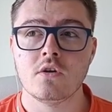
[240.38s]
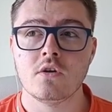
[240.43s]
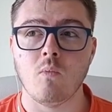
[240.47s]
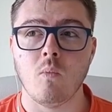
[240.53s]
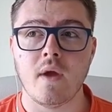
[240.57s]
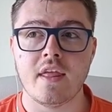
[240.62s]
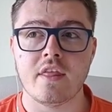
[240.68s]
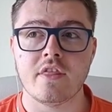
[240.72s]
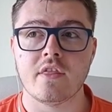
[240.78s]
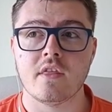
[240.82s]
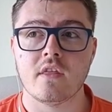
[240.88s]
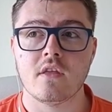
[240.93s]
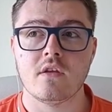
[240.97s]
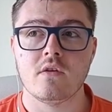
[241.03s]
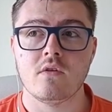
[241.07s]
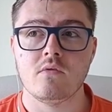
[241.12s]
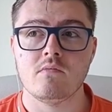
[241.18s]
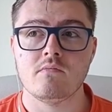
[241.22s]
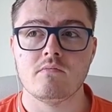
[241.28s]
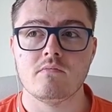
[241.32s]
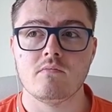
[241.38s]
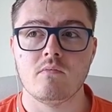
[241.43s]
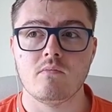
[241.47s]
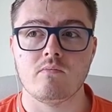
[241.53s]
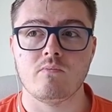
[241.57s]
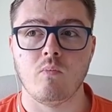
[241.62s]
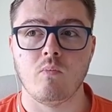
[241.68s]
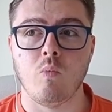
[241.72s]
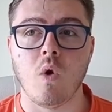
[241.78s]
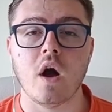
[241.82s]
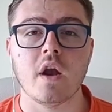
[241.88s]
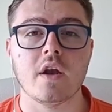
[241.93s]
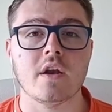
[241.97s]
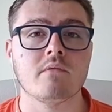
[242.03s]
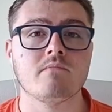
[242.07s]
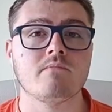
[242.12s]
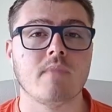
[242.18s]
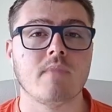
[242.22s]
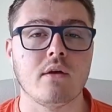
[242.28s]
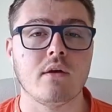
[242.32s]
with
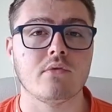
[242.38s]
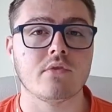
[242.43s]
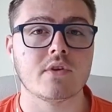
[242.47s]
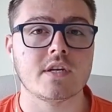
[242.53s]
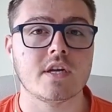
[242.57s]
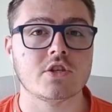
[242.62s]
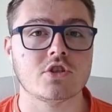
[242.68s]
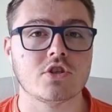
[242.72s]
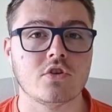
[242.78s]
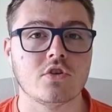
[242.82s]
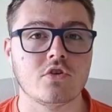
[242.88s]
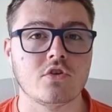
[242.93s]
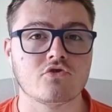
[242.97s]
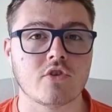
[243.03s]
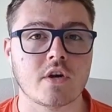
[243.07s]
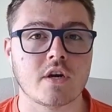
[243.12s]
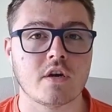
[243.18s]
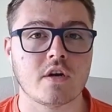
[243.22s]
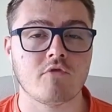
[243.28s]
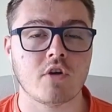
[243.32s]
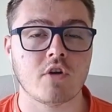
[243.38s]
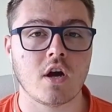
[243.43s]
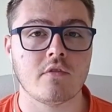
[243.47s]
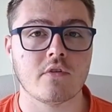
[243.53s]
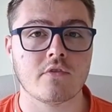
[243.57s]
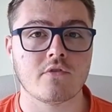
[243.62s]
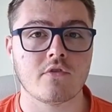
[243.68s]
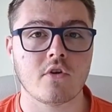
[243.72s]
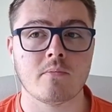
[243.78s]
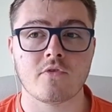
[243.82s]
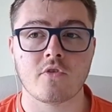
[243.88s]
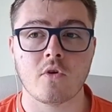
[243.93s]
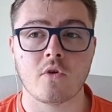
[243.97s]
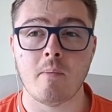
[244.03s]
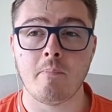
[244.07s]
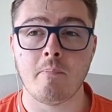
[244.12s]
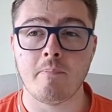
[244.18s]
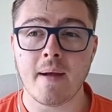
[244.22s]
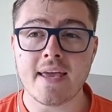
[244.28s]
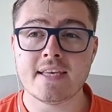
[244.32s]
one health condition that you're trying to recover from. So
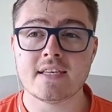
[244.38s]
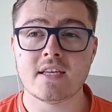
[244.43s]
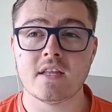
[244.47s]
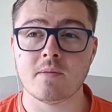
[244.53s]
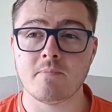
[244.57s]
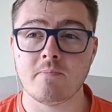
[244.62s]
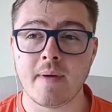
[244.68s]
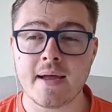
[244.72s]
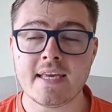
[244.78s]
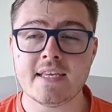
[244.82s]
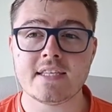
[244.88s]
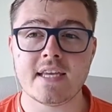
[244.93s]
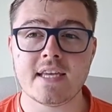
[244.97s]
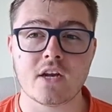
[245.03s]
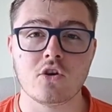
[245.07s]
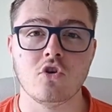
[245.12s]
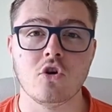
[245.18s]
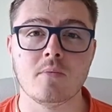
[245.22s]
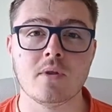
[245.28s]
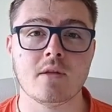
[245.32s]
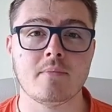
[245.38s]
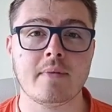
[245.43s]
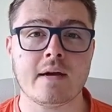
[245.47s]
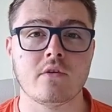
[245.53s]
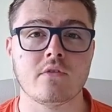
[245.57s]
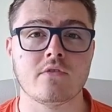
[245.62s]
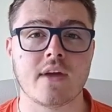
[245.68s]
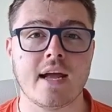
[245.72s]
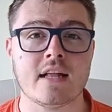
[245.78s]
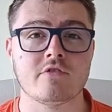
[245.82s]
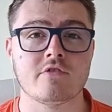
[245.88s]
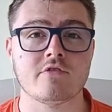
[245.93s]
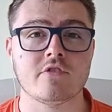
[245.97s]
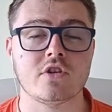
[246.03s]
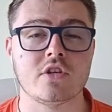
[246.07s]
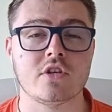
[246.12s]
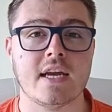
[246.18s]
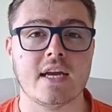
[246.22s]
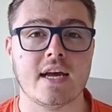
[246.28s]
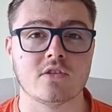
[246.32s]
the basic normal amount of
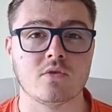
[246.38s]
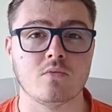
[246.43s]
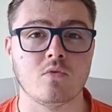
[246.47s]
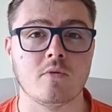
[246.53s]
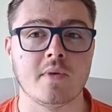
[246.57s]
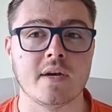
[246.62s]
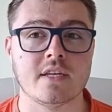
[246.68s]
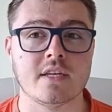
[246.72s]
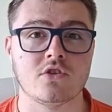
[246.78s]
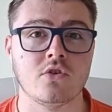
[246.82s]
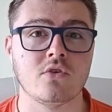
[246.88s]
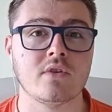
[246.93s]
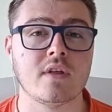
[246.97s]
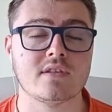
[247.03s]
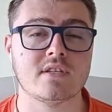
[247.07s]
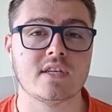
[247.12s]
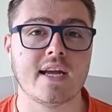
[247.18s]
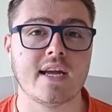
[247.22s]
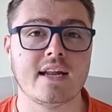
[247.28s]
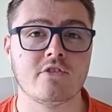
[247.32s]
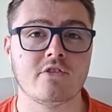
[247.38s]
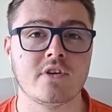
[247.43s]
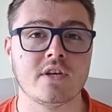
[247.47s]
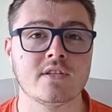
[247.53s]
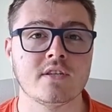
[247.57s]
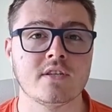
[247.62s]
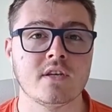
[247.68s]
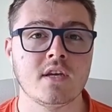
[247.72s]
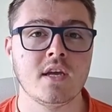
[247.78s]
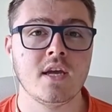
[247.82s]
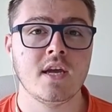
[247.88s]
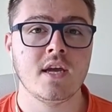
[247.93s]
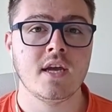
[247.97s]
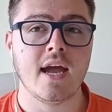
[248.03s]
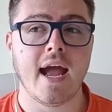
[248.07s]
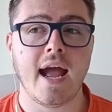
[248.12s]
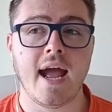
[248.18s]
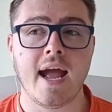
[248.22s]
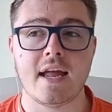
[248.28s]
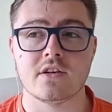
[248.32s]
calories you need as a woman is 2000 calories,
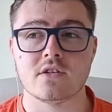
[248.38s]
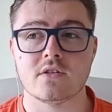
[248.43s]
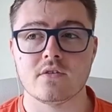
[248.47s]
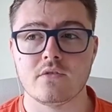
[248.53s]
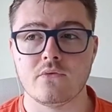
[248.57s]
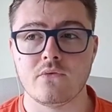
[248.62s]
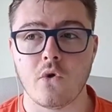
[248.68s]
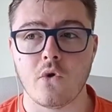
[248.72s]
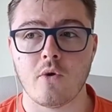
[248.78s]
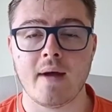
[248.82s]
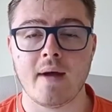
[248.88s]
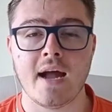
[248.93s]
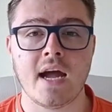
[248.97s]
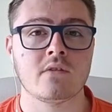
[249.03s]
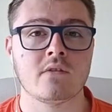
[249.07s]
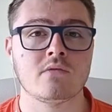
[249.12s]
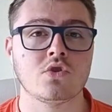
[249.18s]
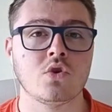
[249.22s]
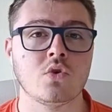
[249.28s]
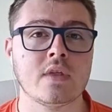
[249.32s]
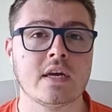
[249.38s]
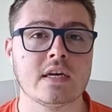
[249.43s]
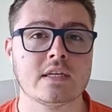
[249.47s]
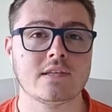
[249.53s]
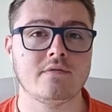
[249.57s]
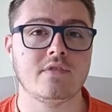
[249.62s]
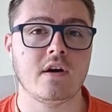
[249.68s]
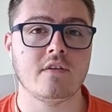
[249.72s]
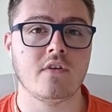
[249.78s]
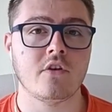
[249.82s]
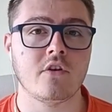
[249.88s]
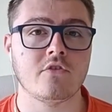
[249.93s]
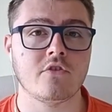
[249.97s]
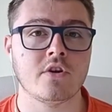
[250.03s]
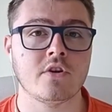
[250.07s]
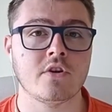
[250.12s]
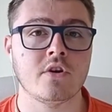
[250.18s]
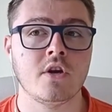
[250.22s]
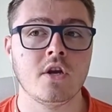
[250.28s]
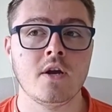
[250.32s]
and for a man,
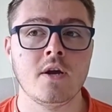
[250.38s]
2500.